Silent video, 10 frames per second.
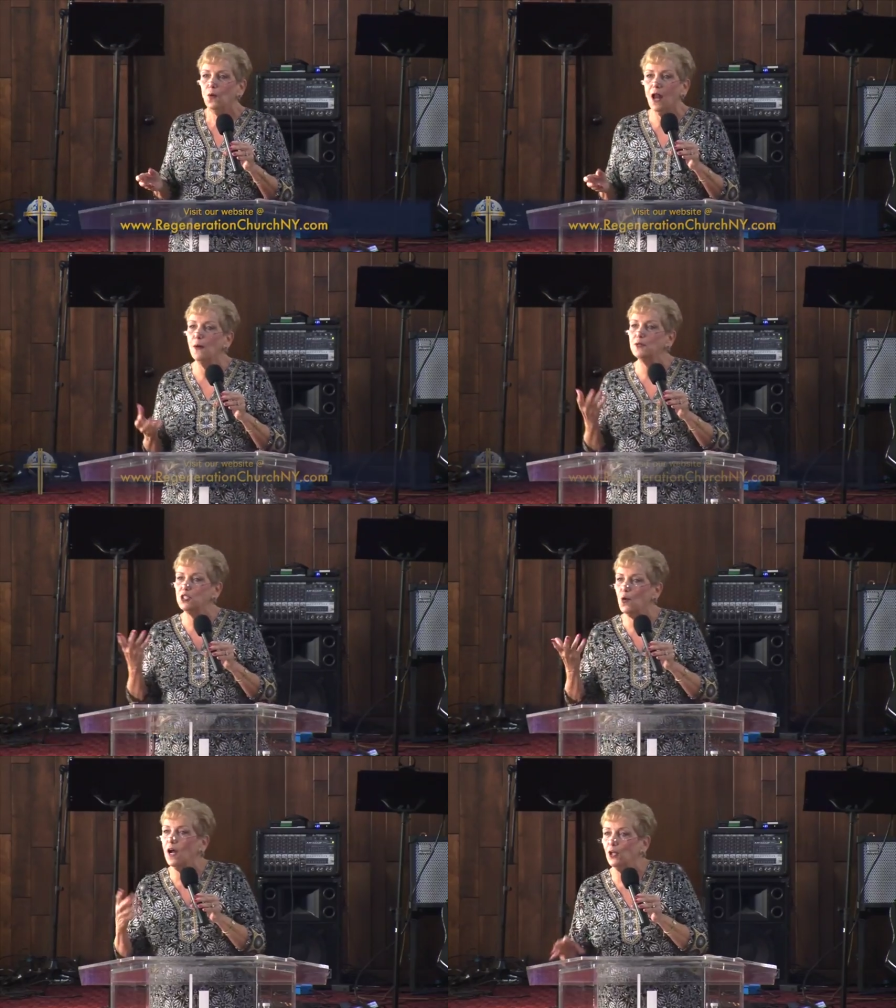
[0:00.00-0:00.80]
when I was
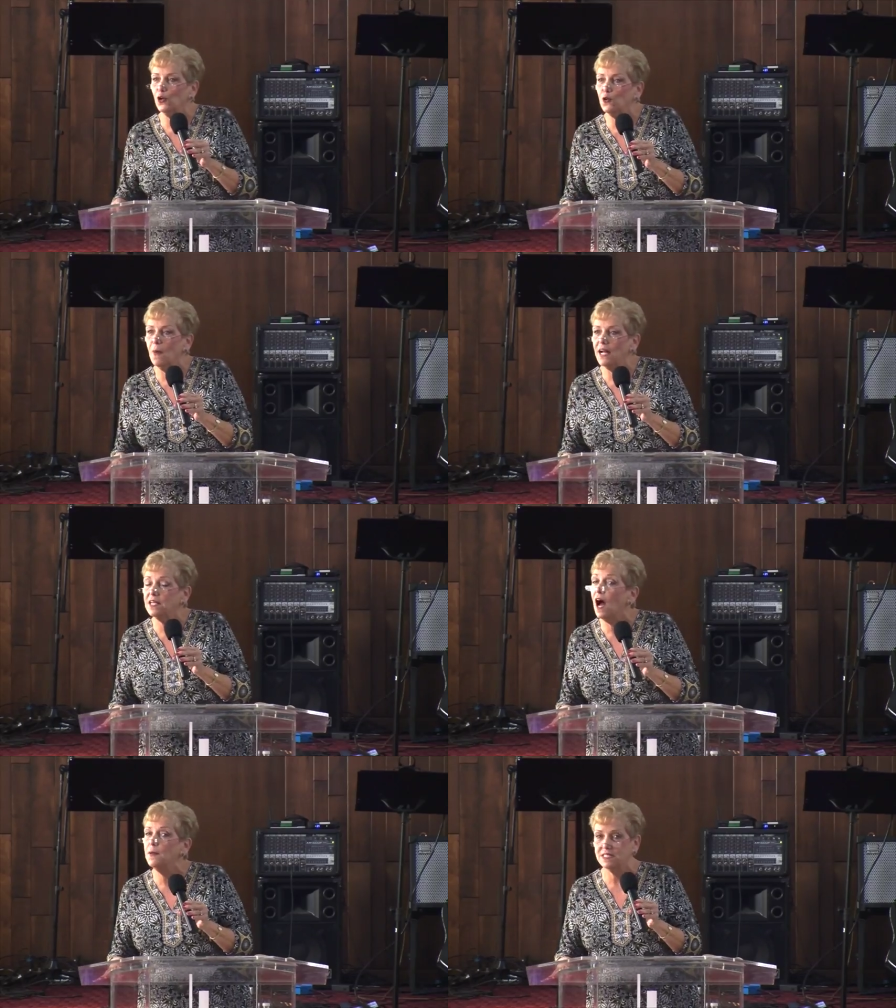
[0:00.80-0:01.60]
trying to learn my
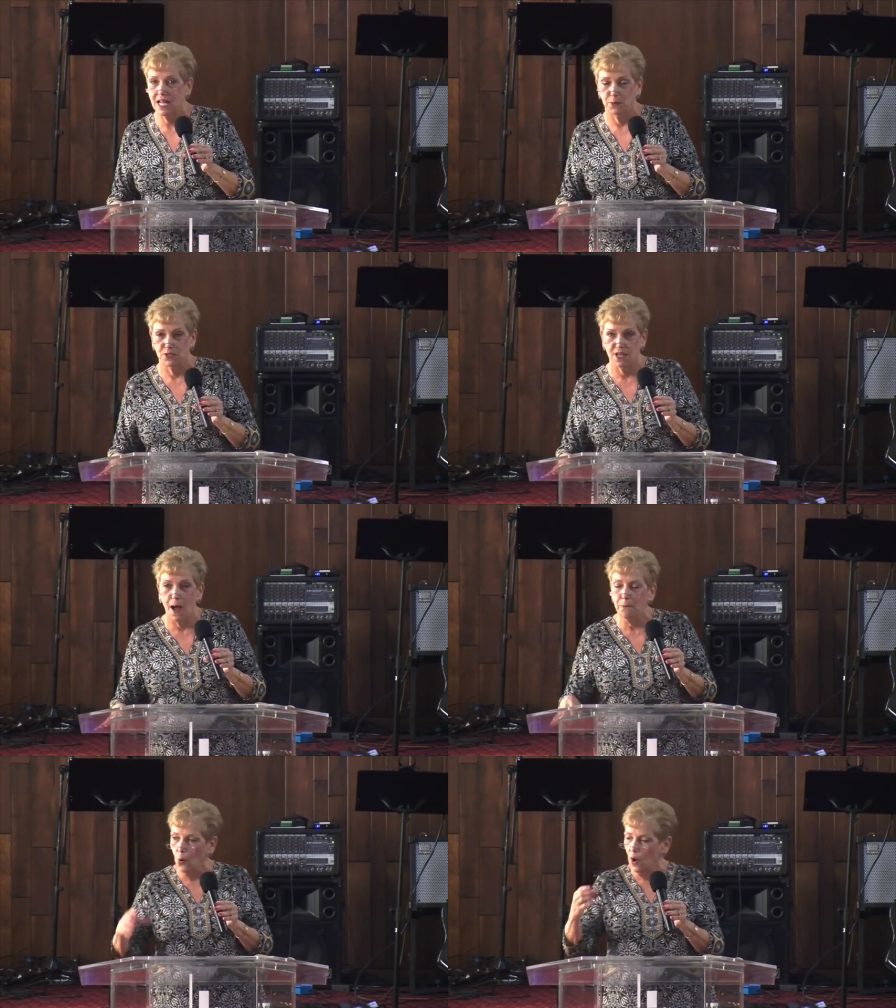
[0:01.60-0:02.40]
times tables,
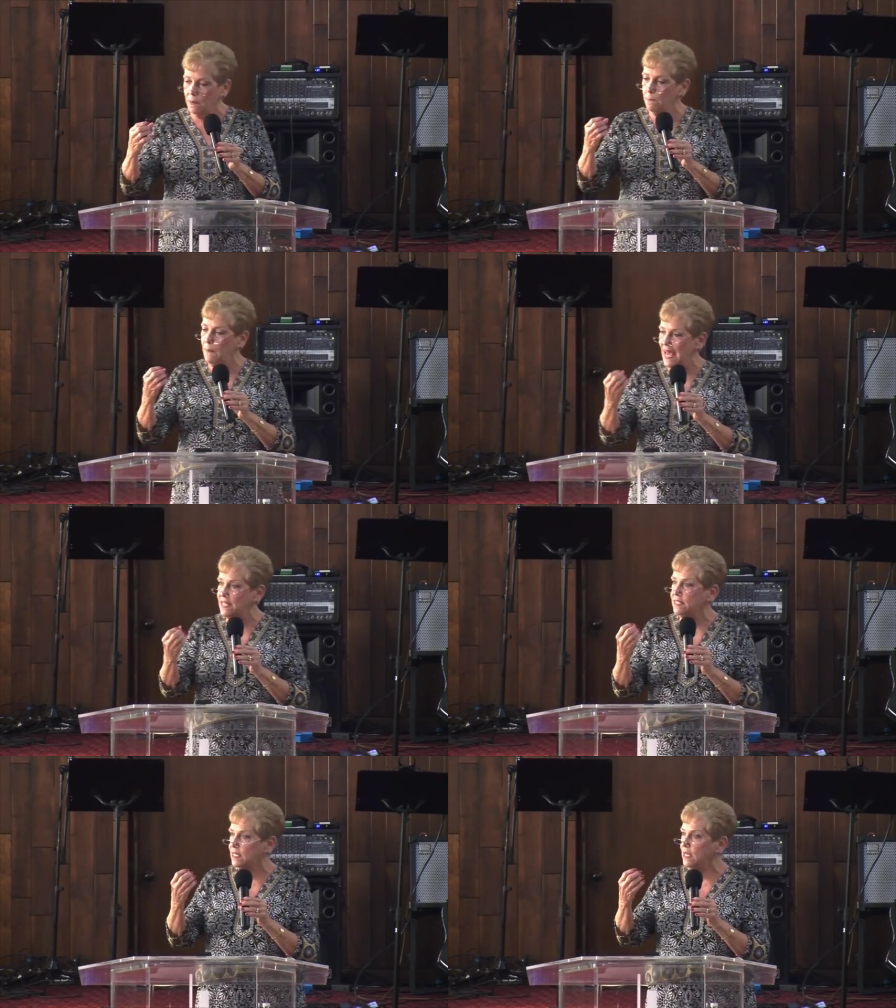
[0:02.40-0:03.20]
I bought
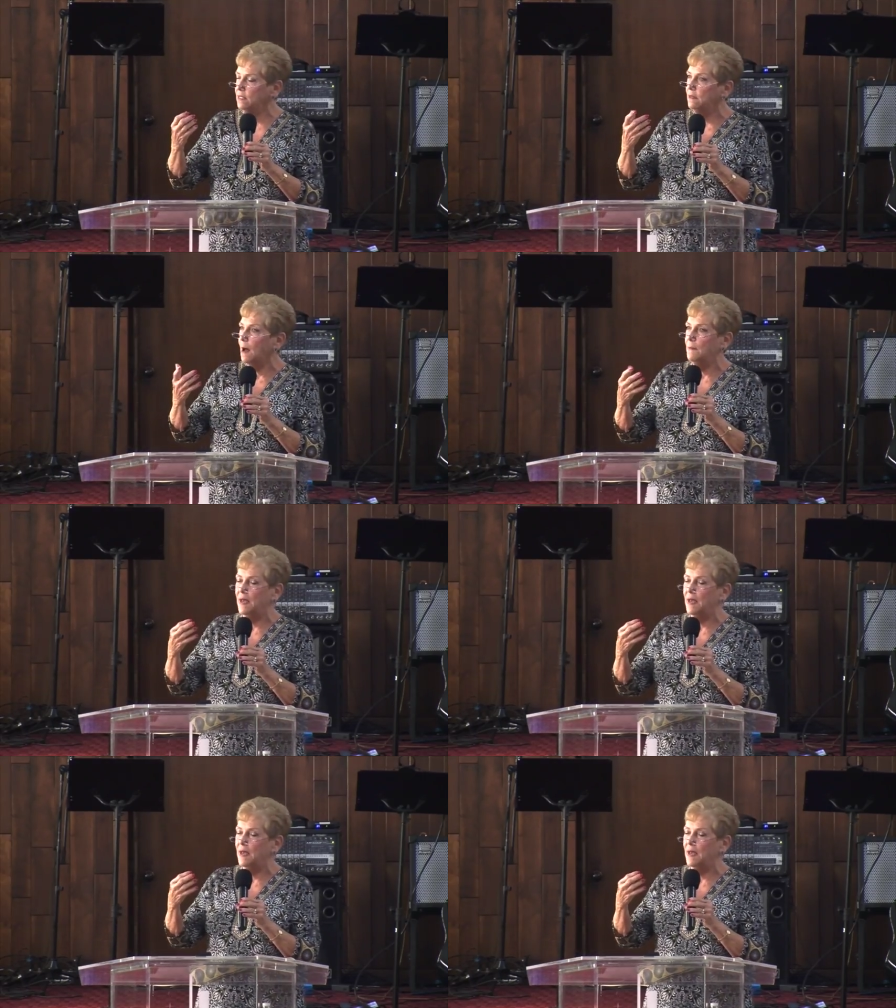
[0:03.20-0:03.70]
masking, not